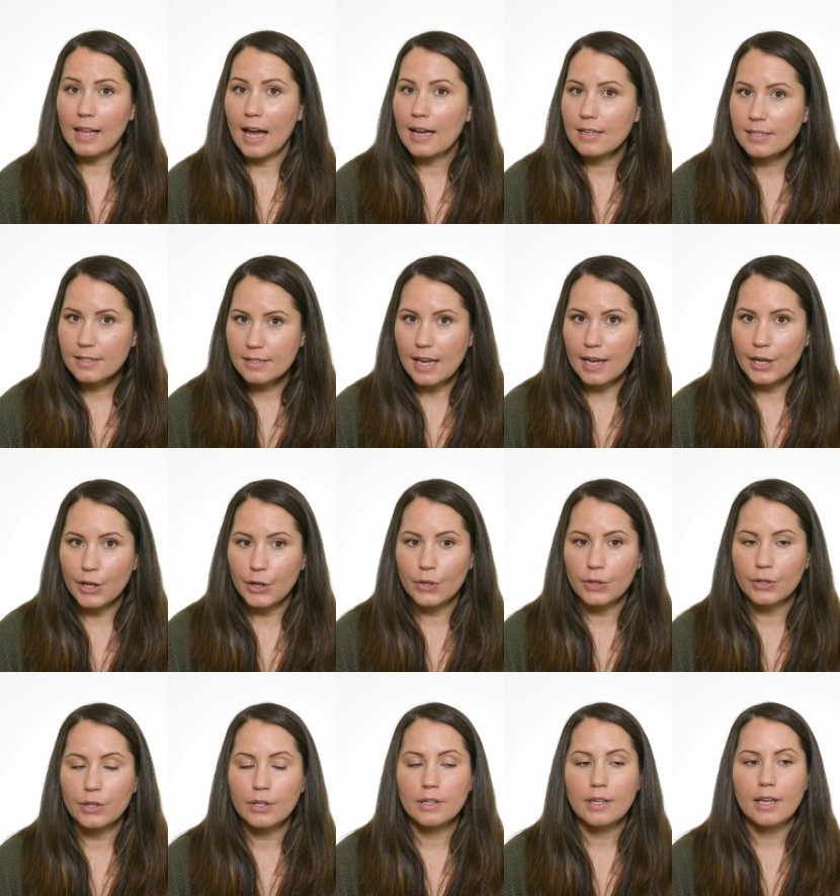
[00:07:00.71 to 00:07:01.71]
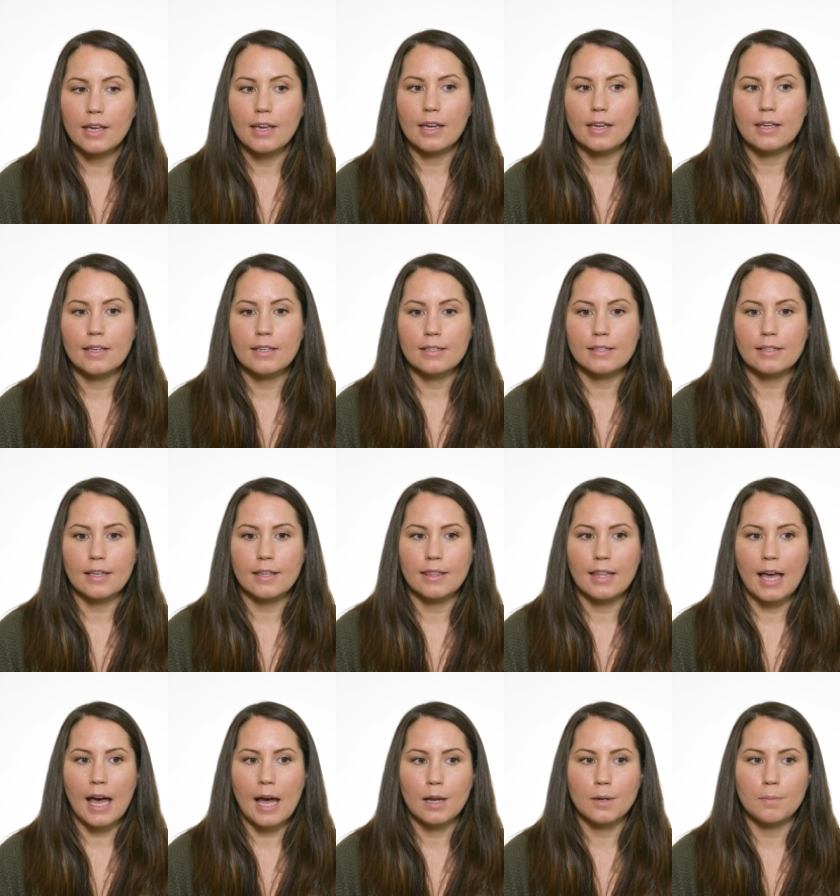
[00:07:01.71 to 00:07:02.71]
last cycle is
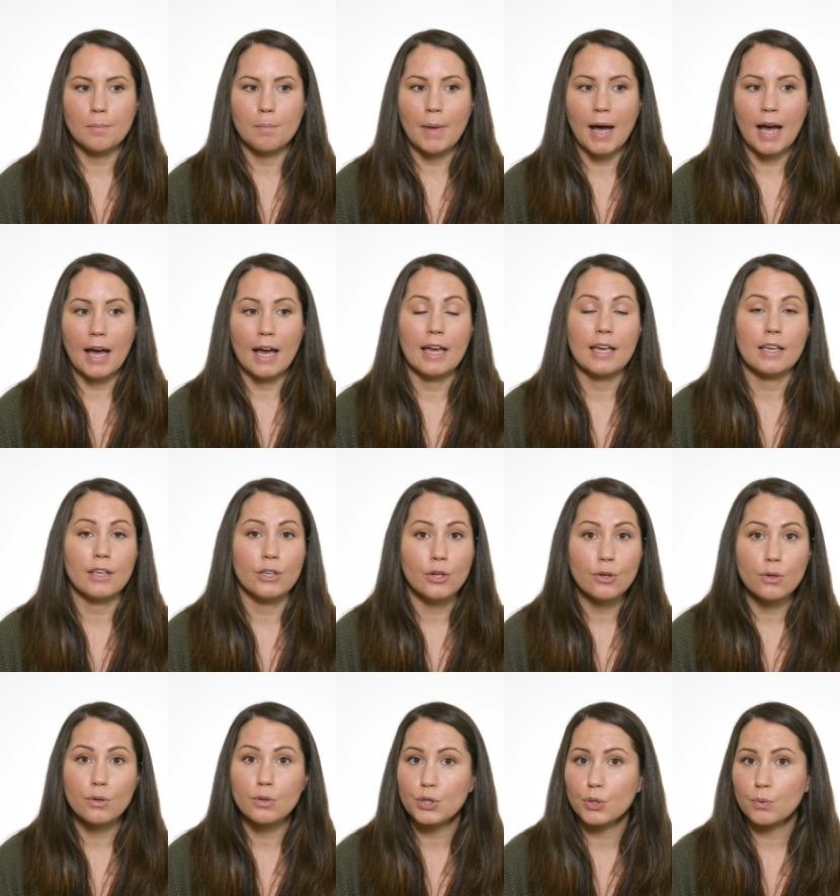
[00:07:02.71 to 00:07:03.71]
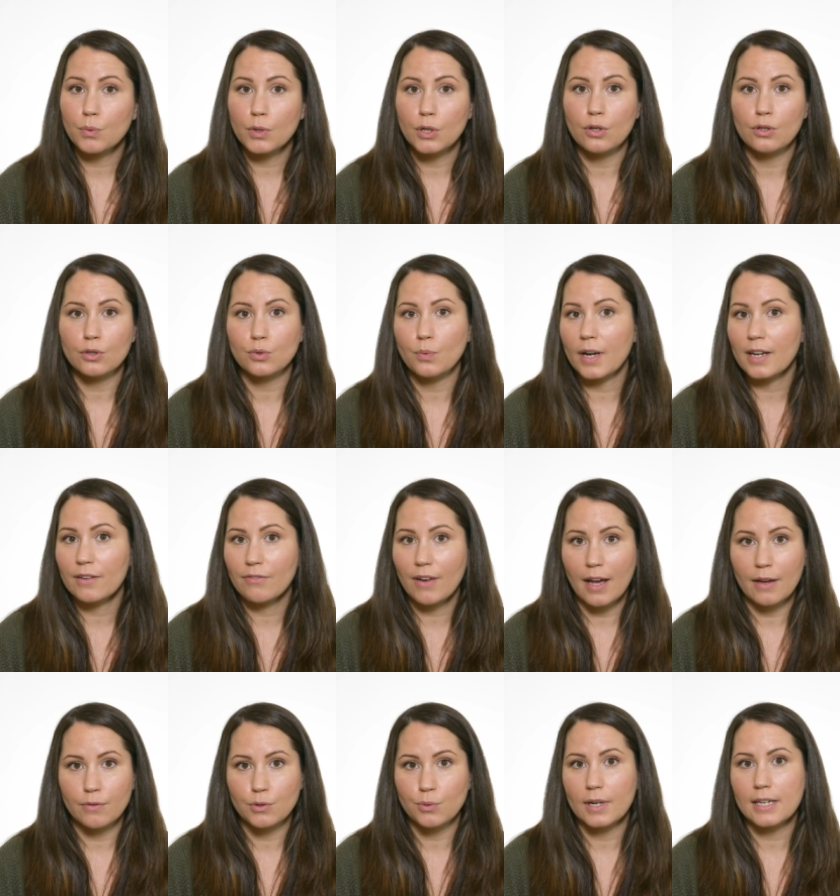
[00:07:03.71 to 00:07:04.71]
that my usual
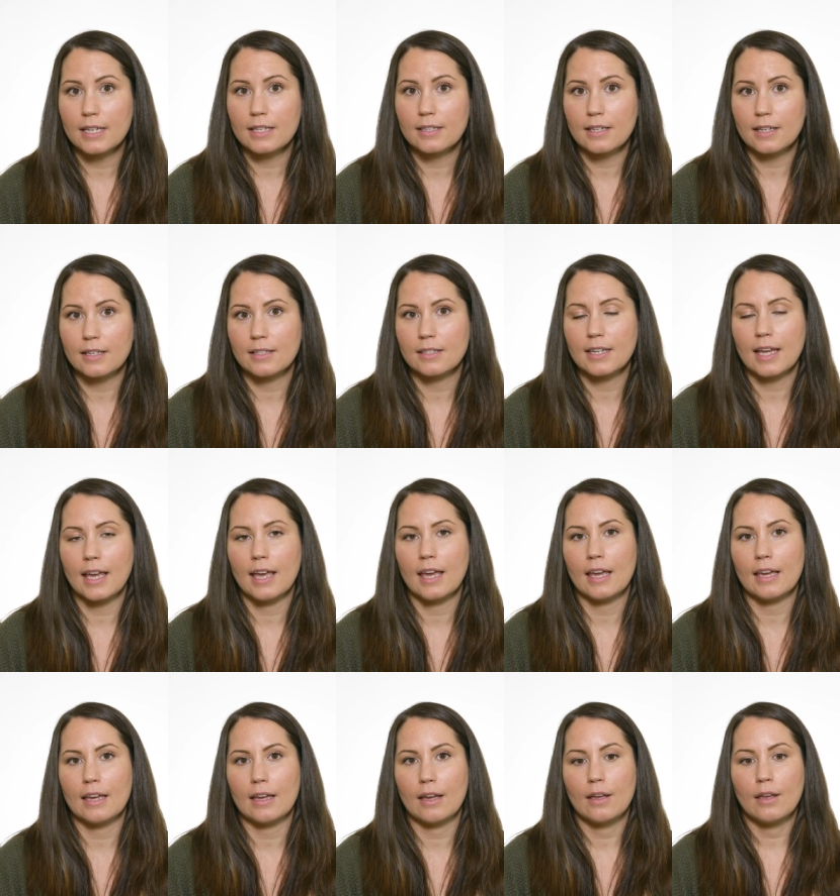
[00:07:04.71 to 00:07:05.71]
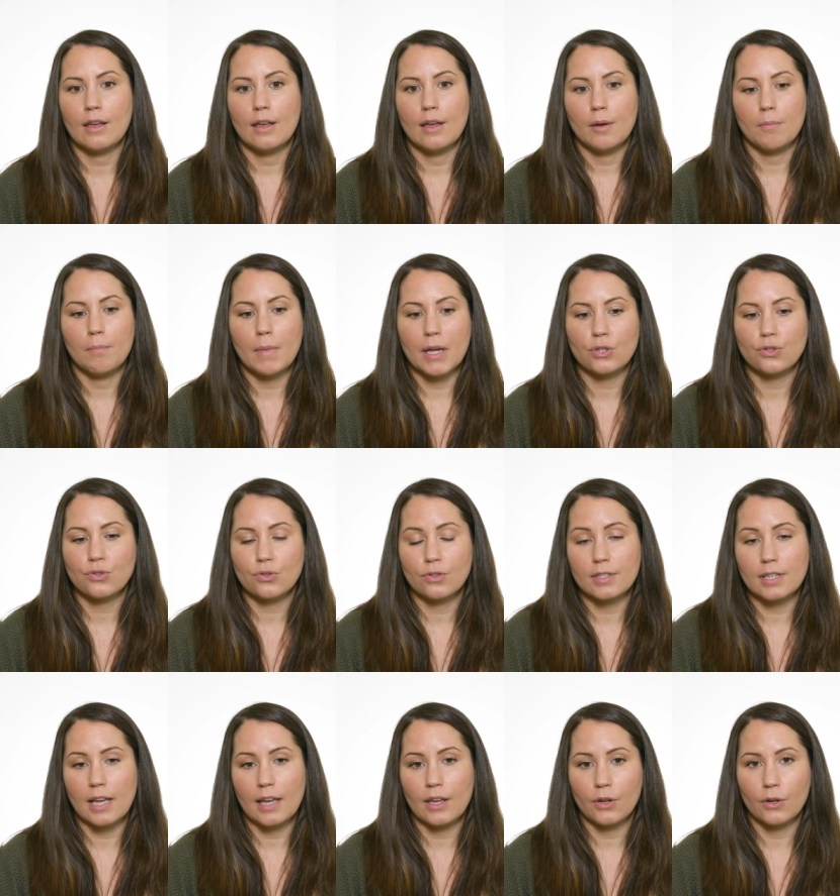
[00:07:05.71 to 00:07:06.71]
twenty-five, twenty-six day menstrual
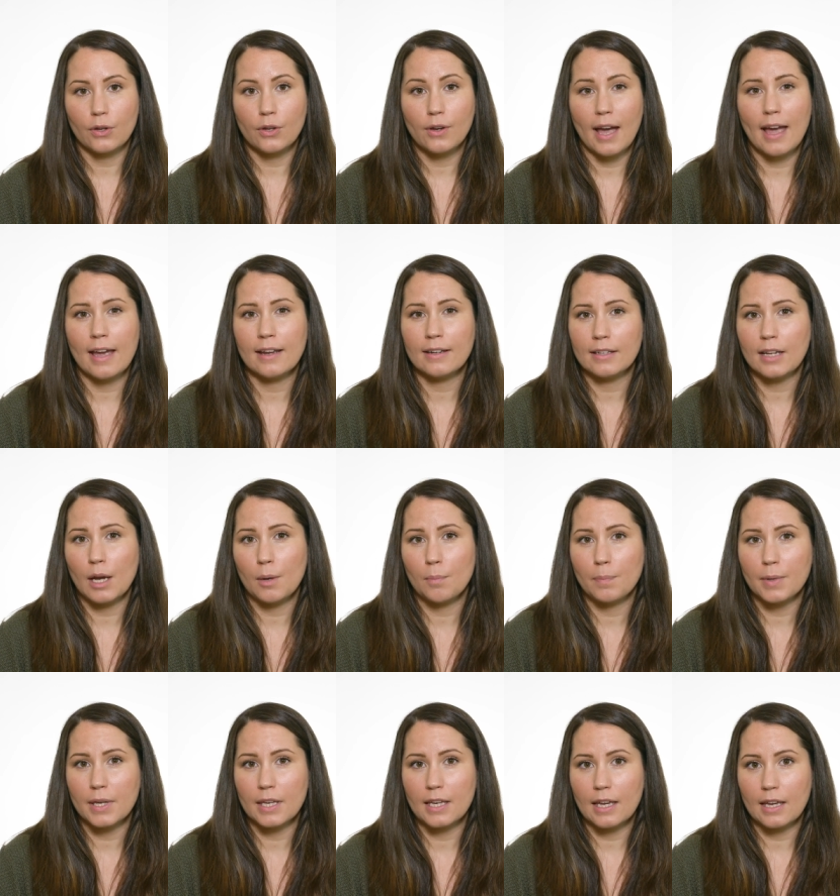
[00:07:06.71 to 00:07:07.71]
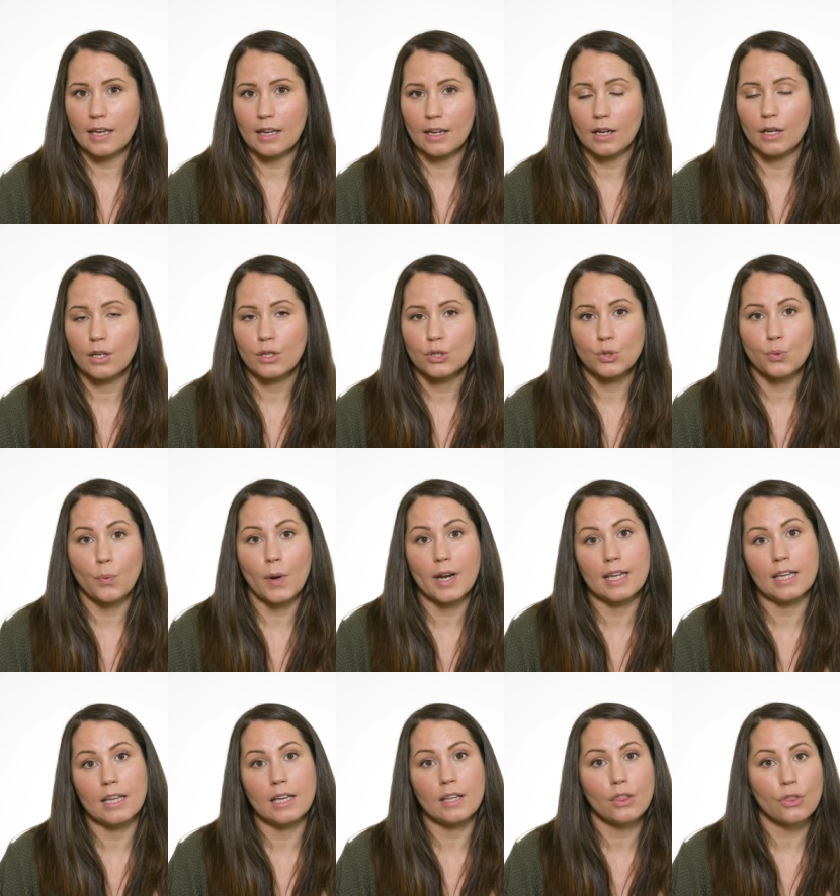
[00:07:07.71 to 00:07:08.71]
cycle ended up being
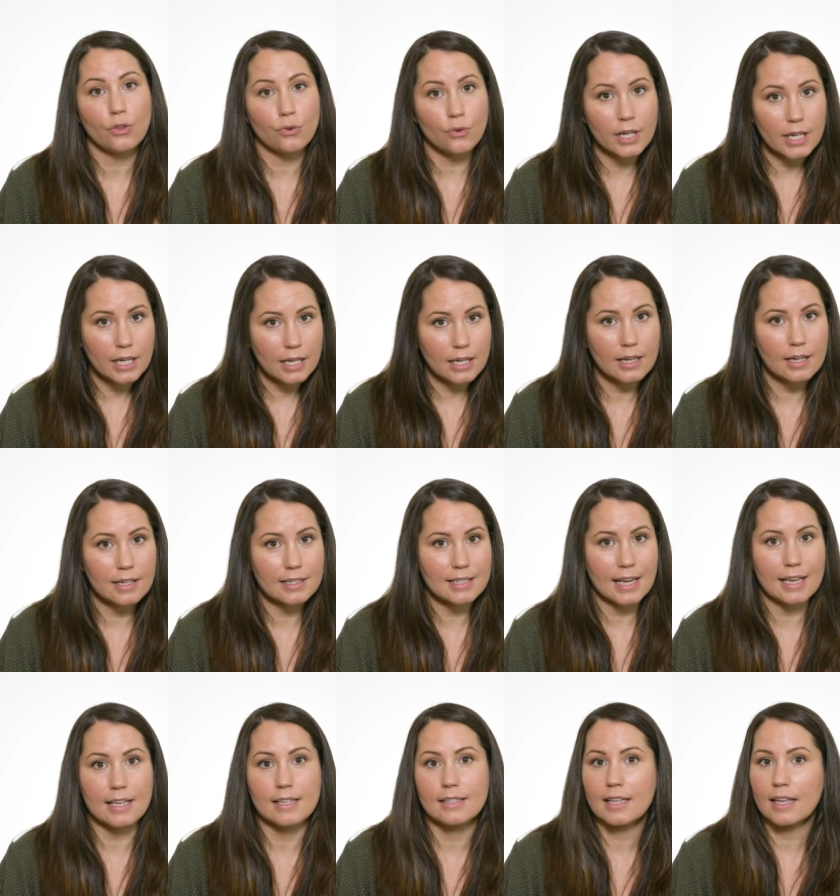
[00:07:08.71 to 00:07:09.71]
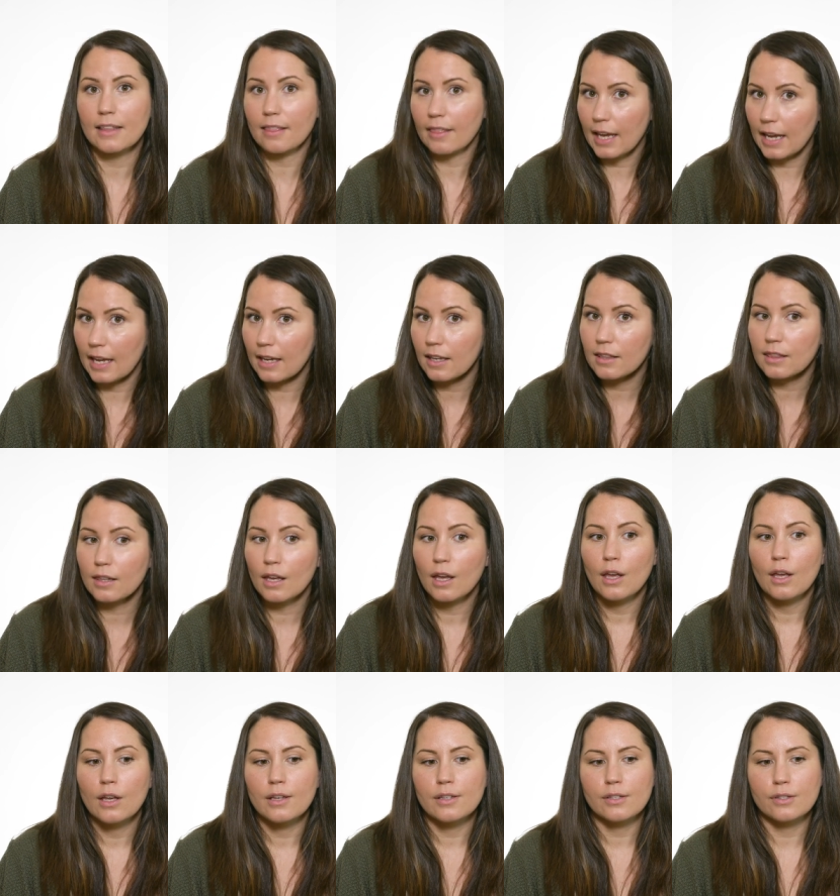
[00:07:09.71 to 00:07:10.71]
twenty-three days in length.
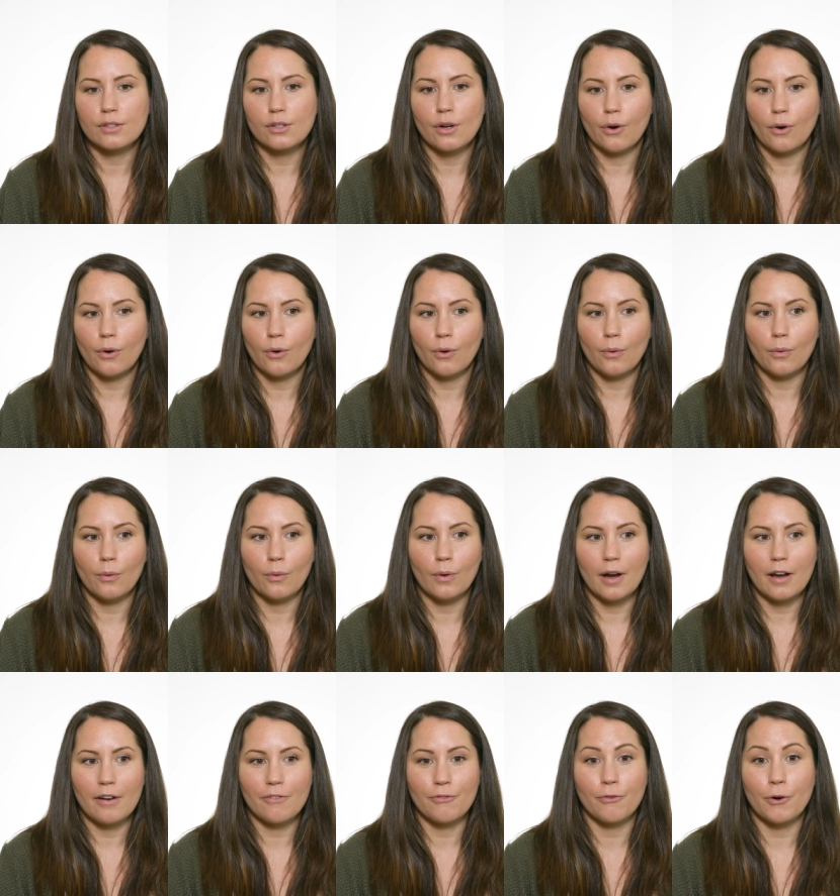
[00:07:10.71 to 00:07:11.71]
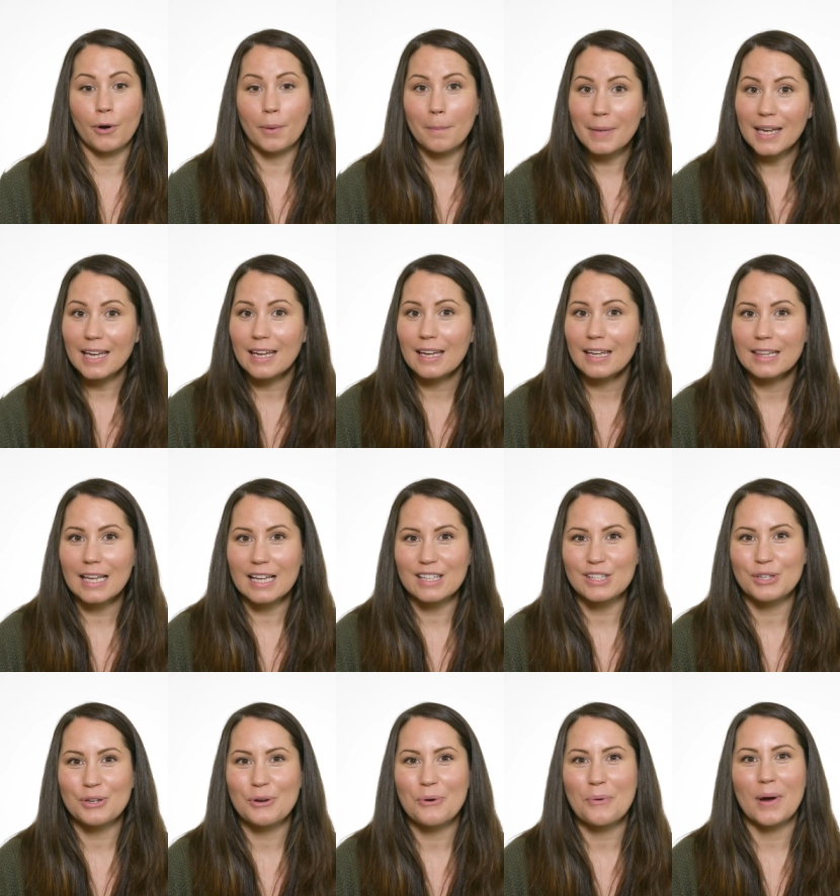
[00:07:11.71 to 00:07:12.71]
So for me,
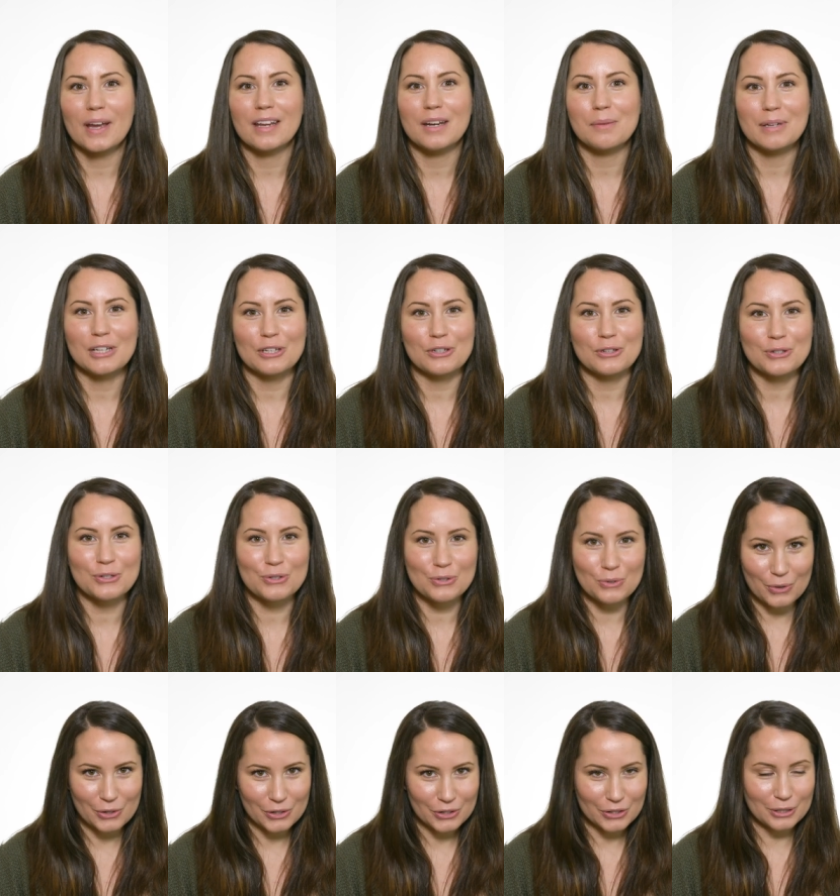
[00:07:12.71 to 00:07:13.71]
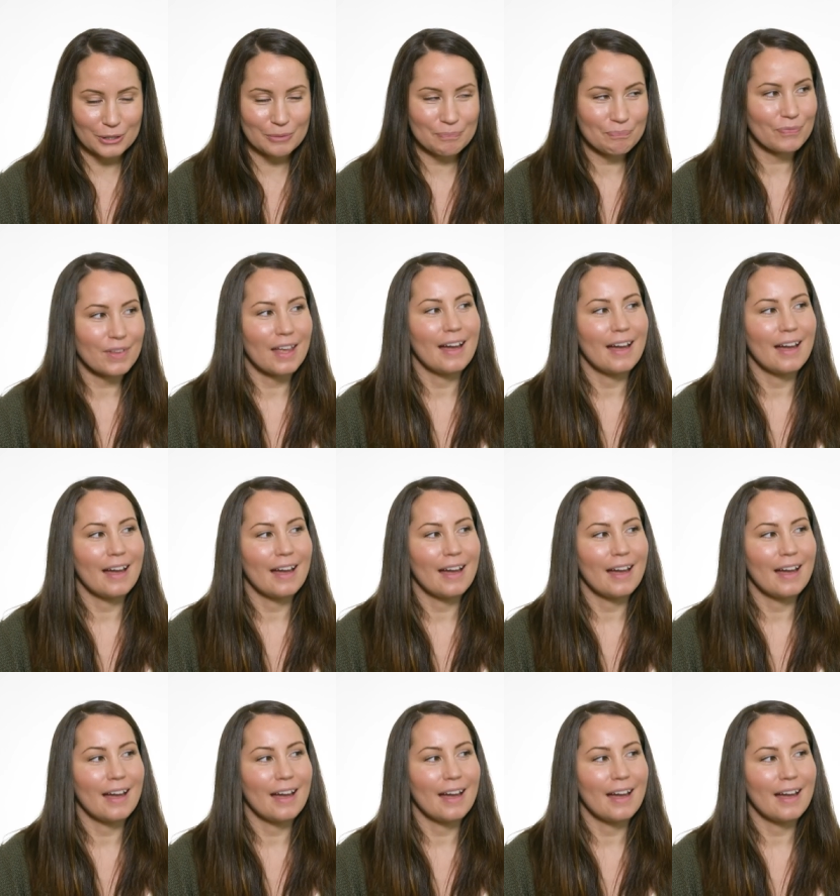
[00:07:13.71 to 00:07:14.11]
that's quite a bit shorter.